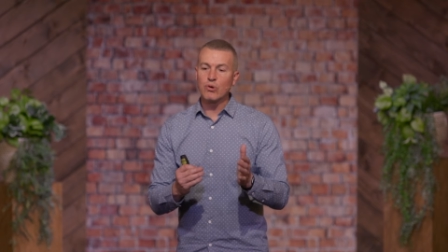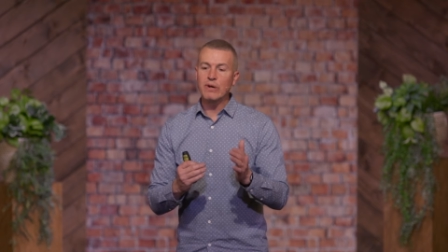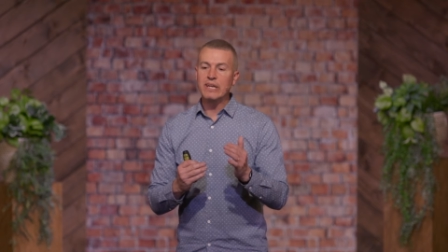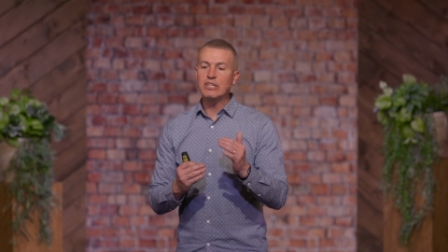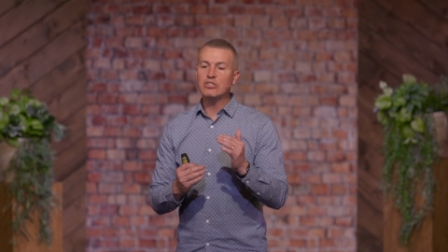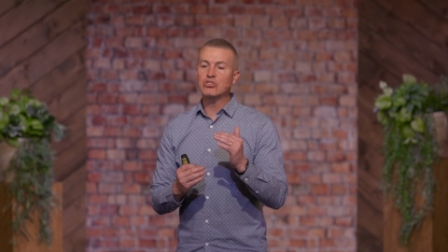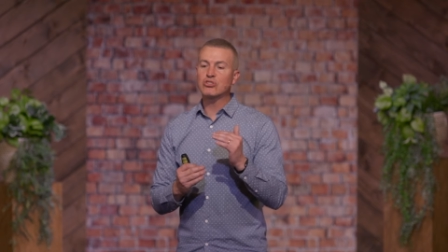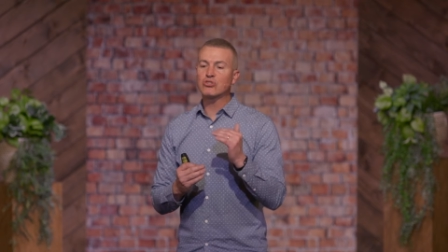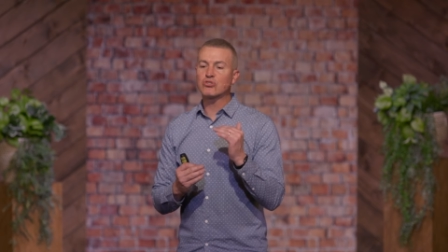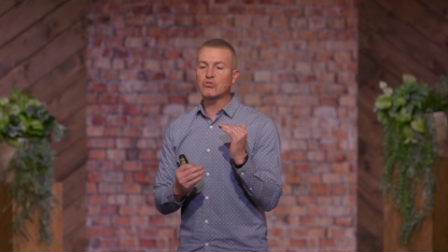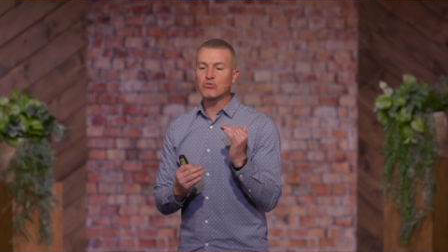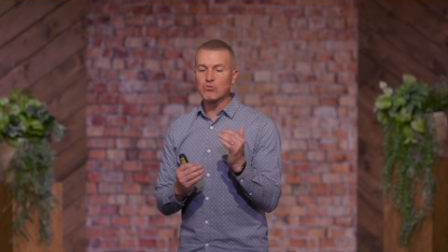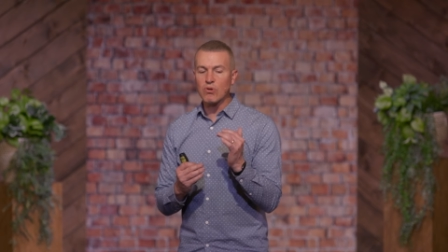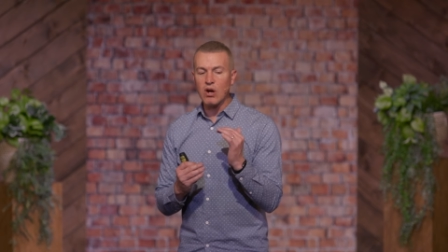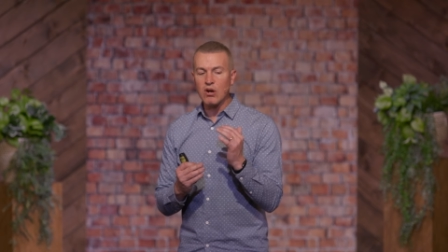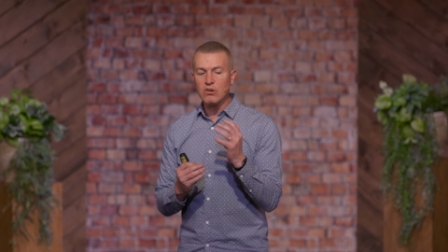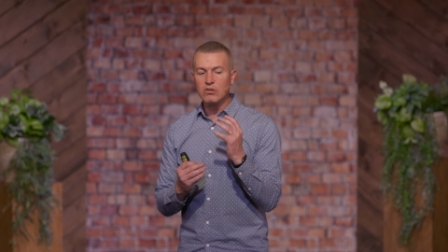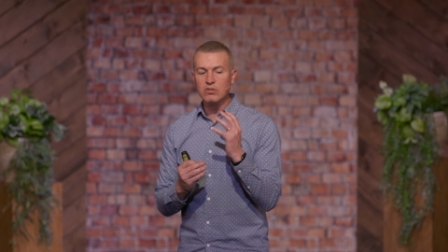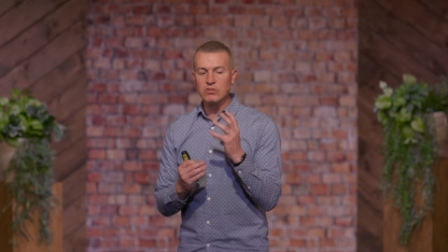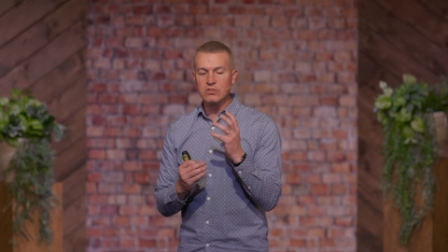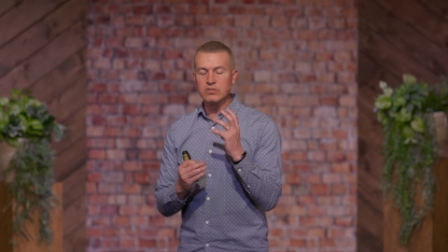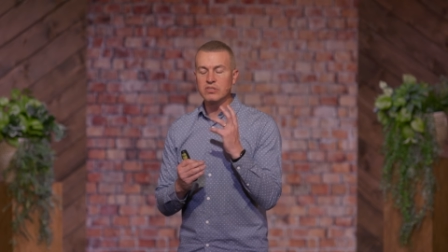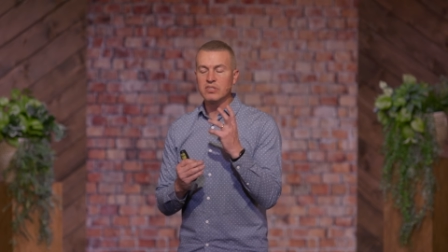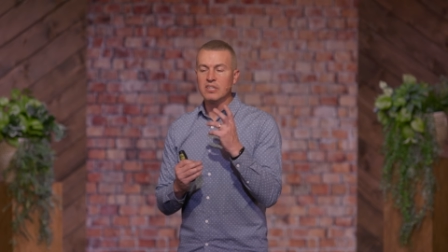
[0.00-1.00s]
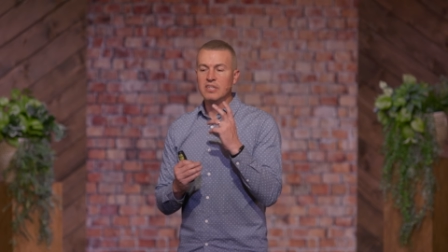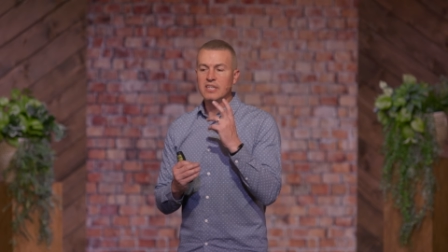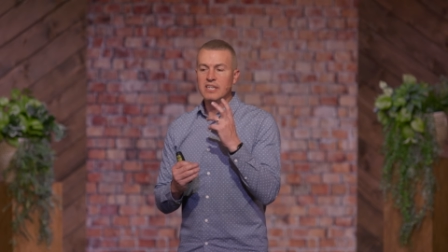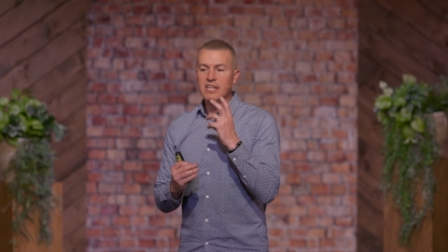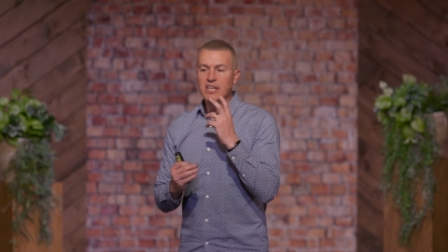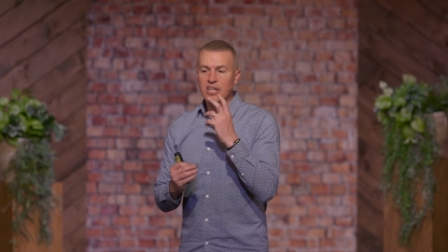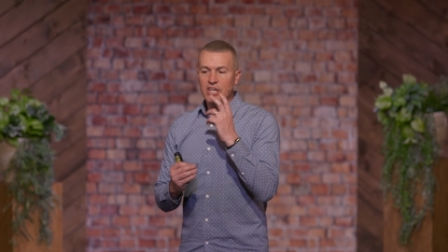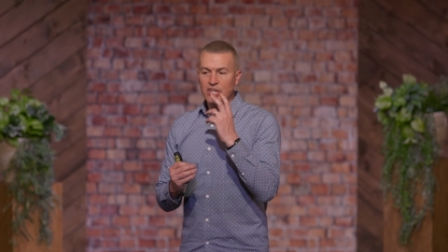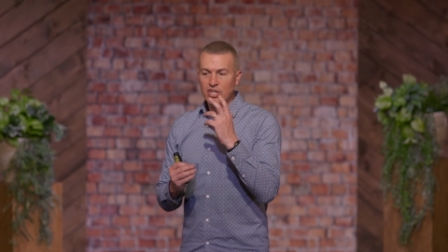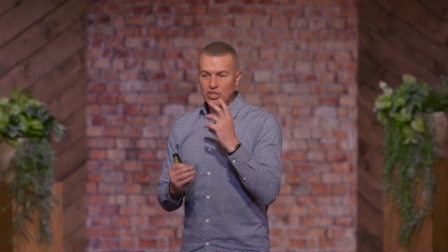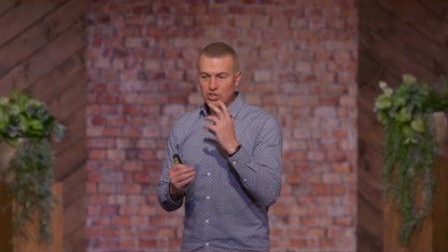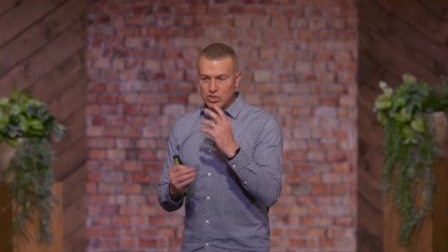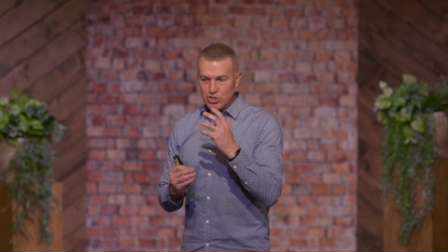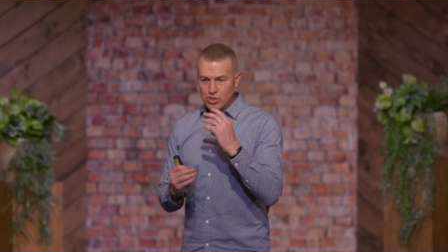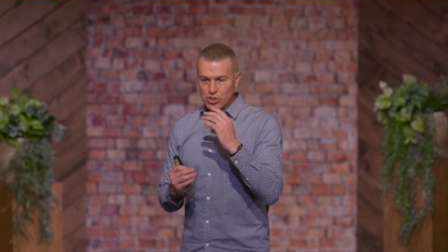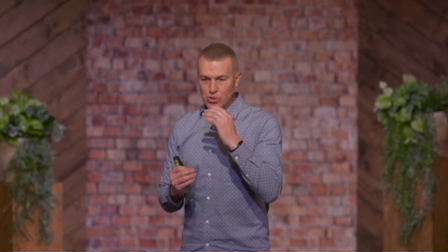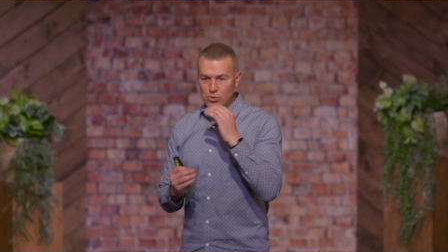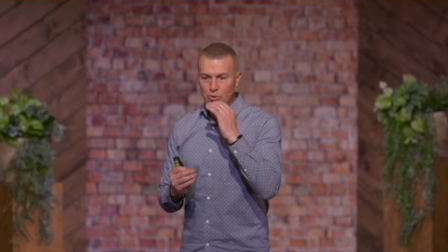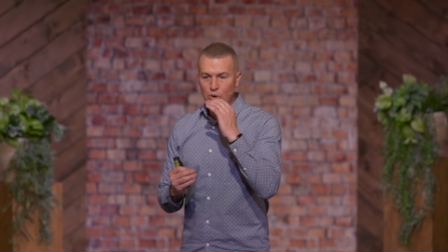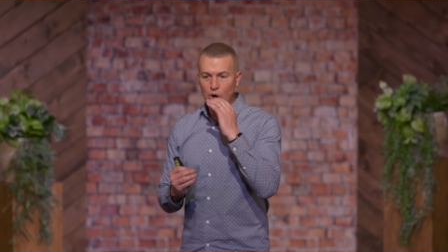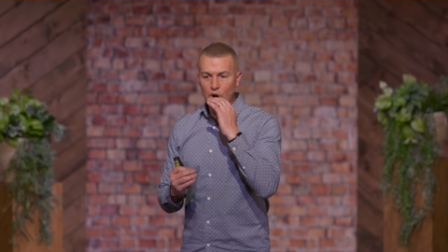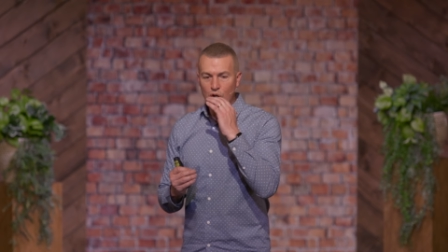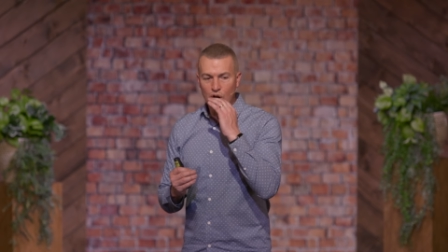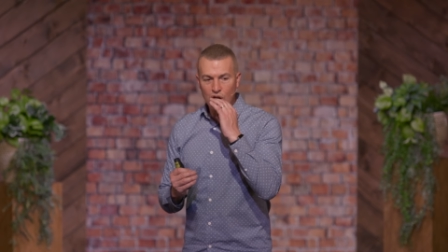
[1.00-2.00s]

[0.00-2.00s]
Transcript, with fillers: he struggled to